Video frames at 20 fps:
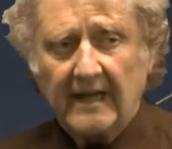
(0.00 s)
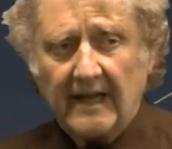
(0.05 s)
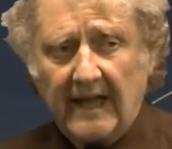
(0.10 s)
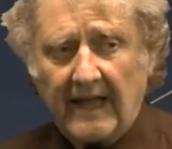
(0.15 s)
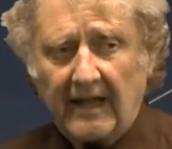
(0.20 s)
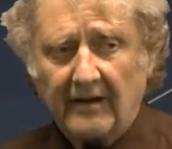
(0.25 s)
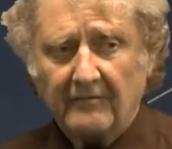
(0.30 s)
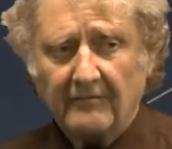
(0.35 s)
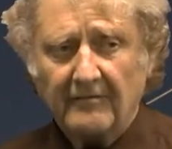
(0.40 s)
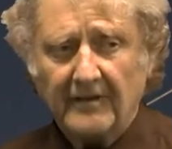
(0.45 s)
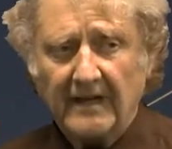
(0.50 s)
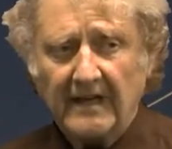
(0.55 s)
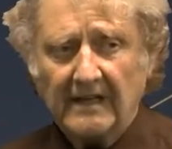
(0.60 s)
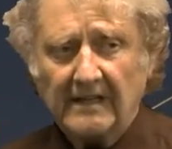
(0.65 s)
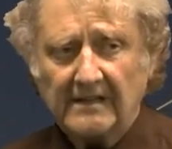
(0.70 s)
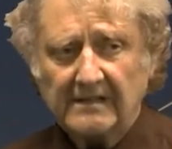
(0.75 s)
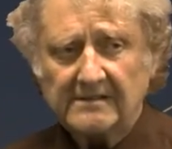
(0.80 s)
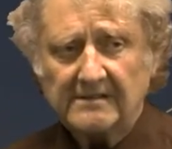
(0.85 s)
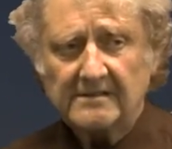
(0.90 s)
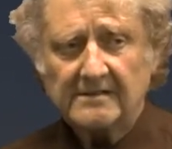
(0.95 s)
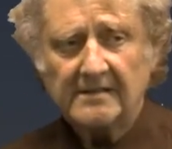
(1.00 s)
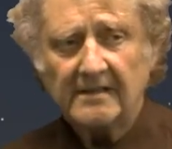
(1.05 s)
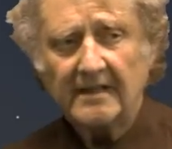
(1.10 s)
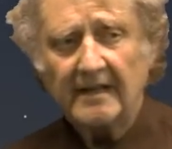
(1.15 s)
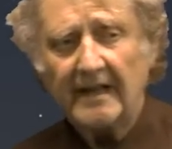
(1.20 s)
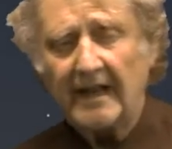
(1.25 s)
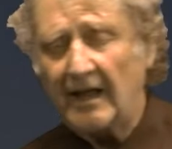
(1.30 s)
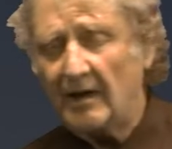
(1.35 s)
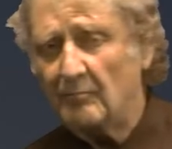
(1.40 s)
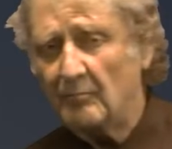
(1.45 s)
and Venus
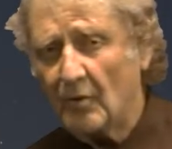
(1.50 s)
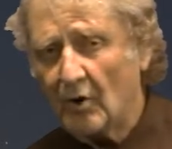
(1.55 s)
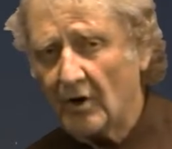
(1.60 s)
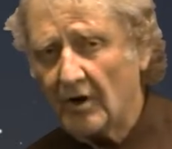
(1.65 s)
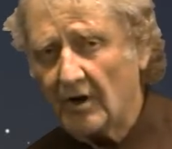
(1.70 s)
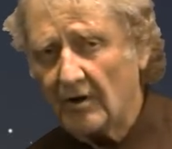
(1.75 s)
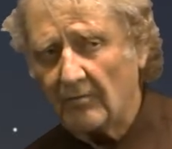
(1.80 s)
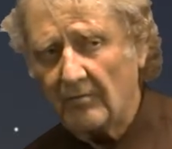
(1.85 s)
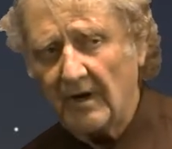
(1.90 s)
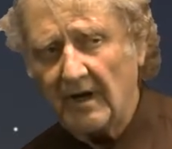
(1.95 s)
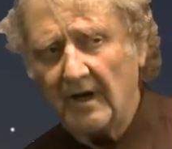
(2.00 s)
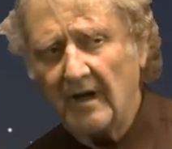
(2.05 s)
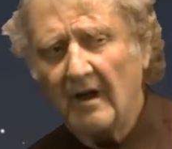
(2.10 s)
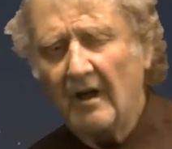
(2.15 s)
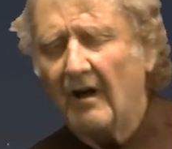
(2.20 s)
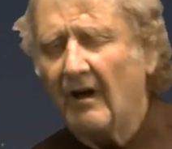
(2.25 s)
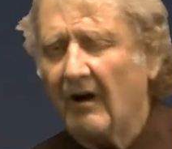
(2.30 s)
and Mercury